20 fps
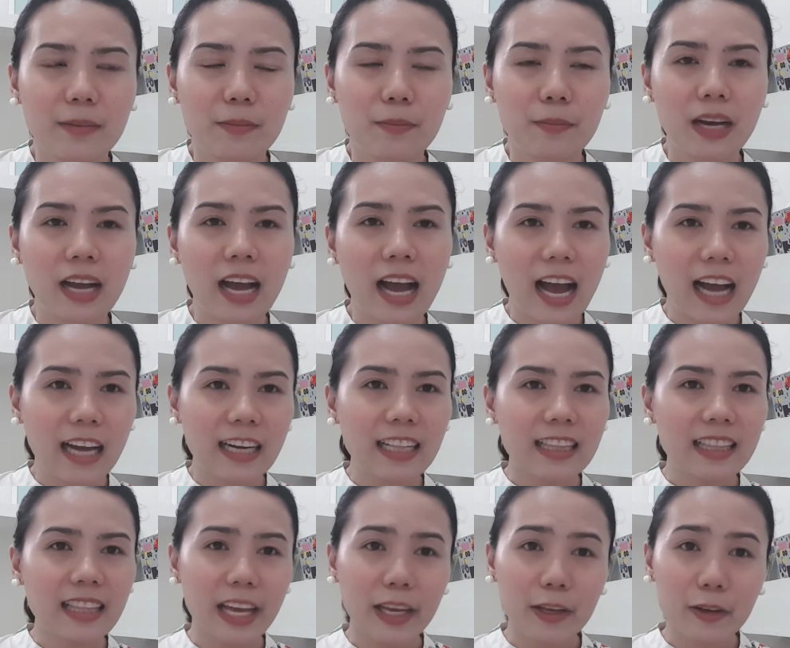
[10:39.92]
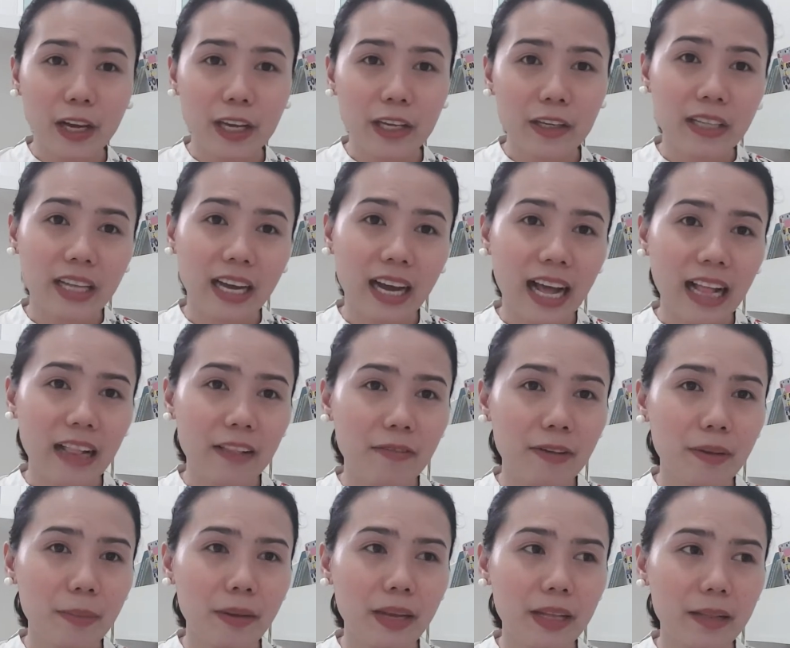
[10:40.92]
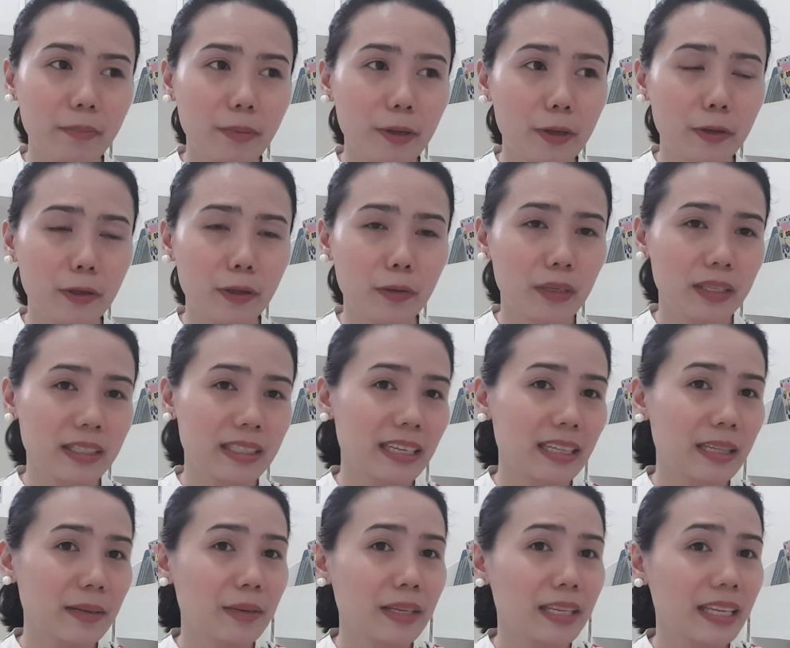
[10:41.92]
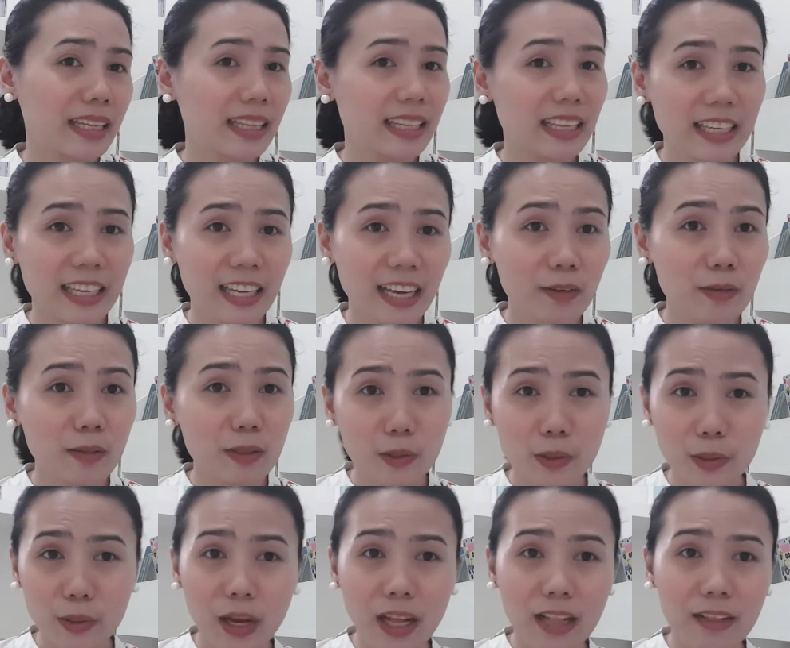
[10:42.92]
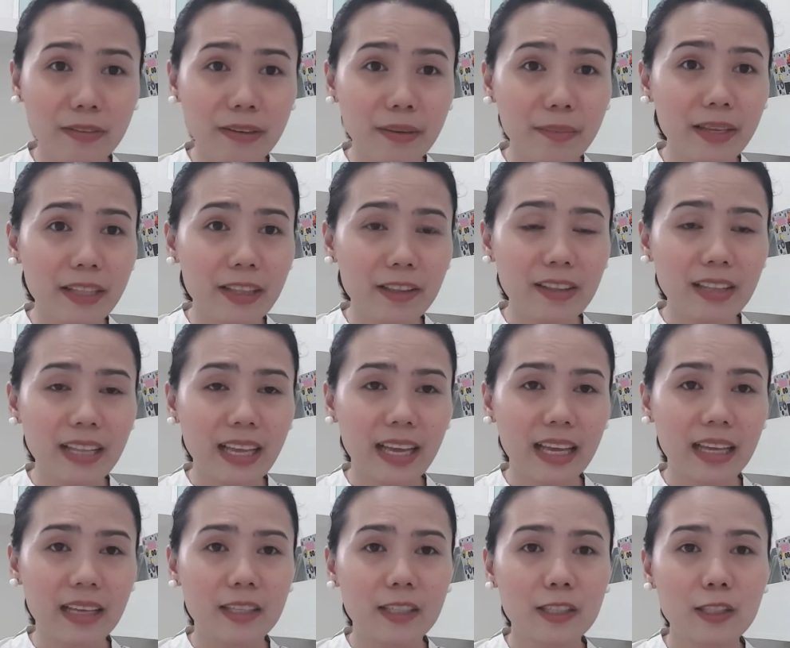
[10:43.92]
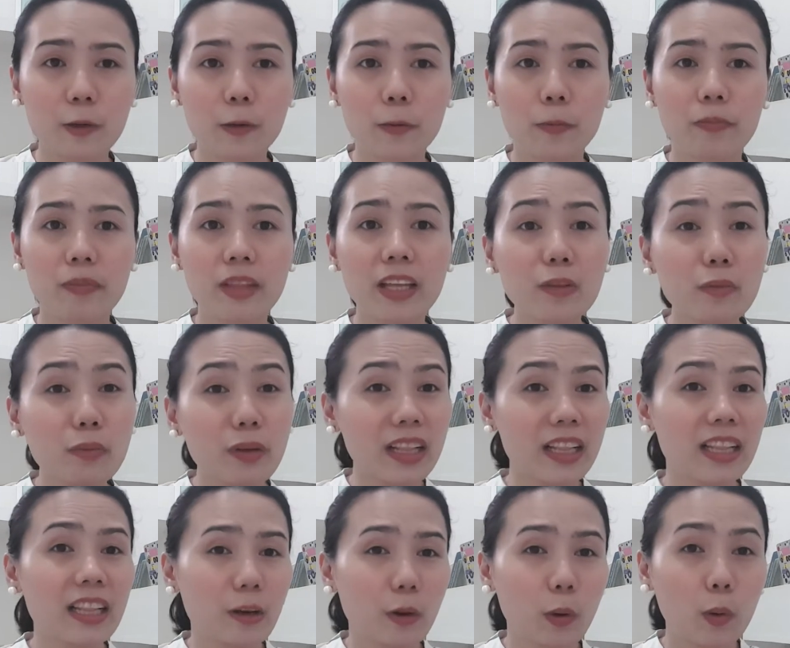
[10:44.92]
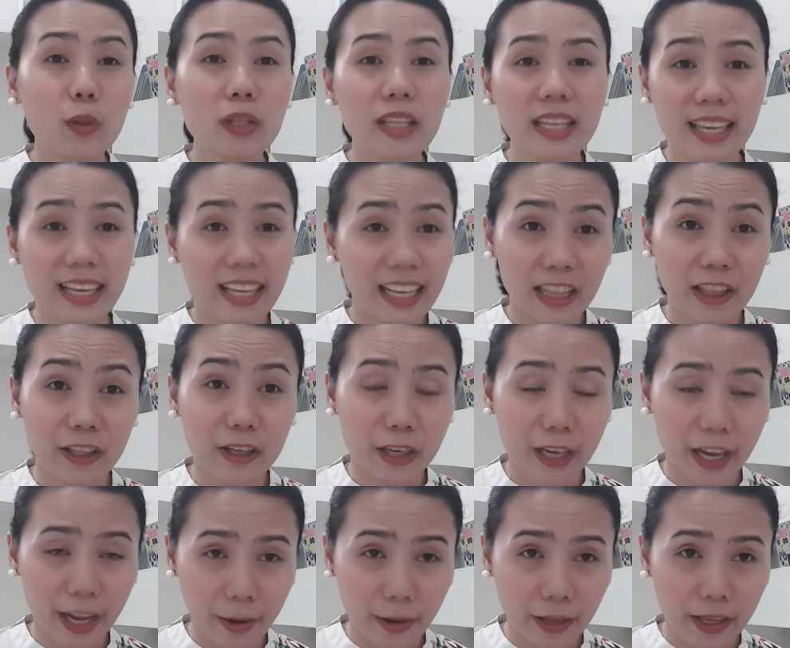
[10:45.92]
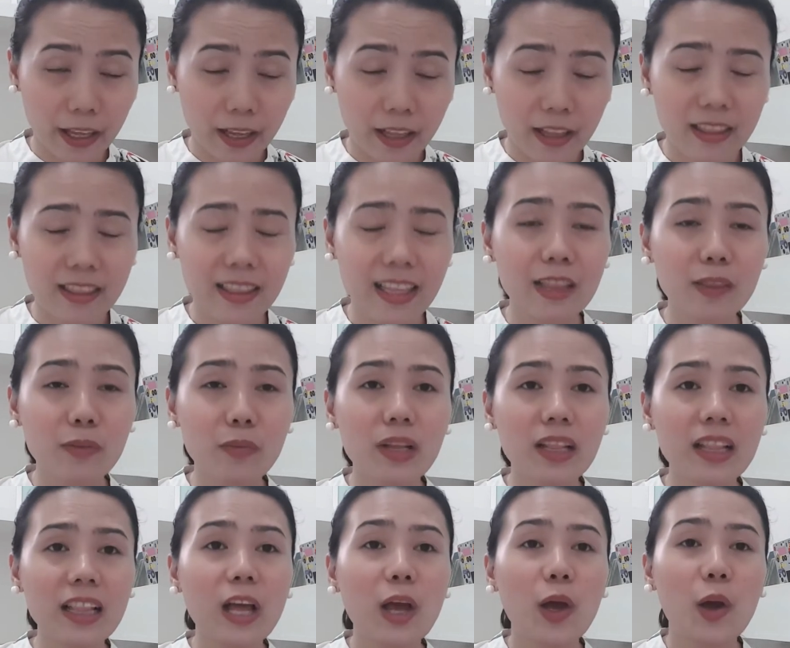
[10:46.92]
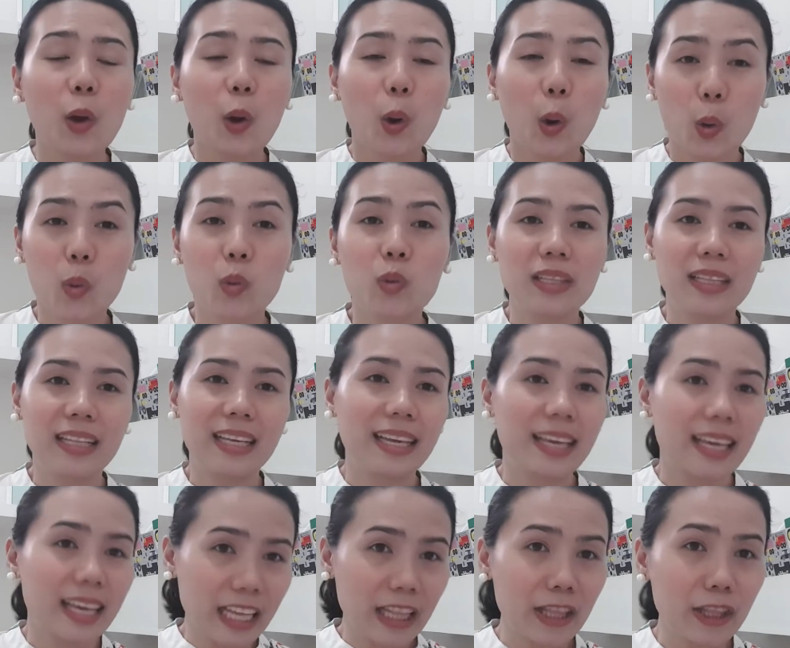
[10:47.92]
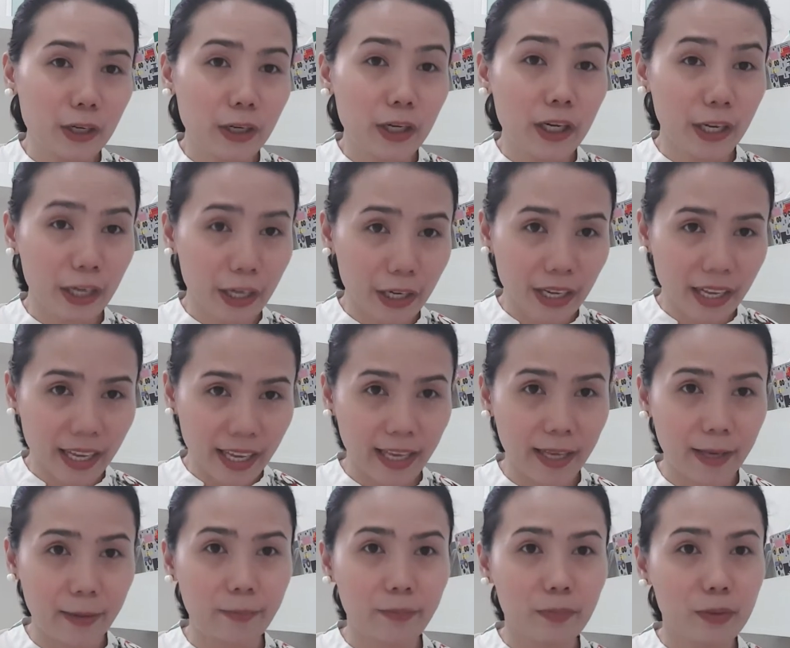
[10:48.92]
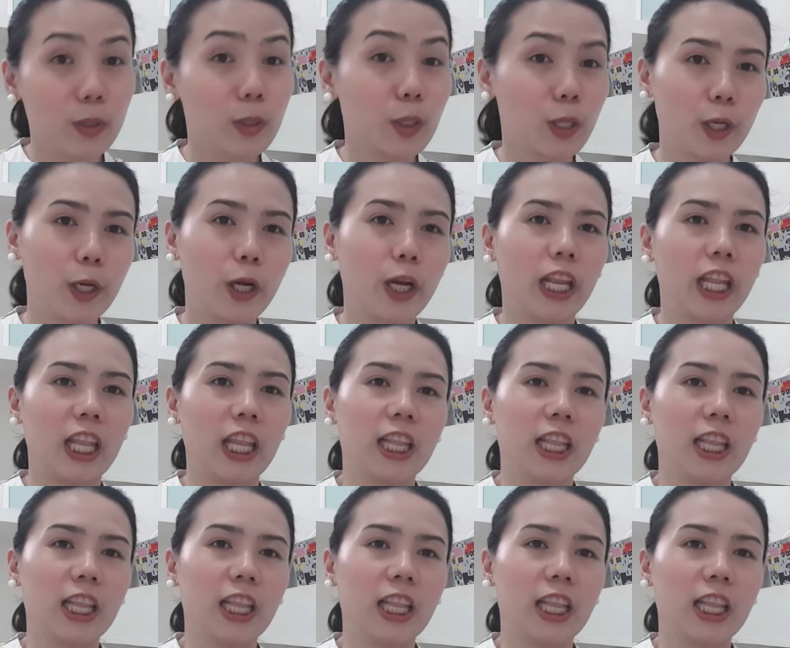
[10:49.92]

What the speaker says: mag-aaral tayo ngayon ng alphabet pero yung isa naman hindi niya gusto yung alphabet today. So, that will only hinder him. That will only hinder him to learn.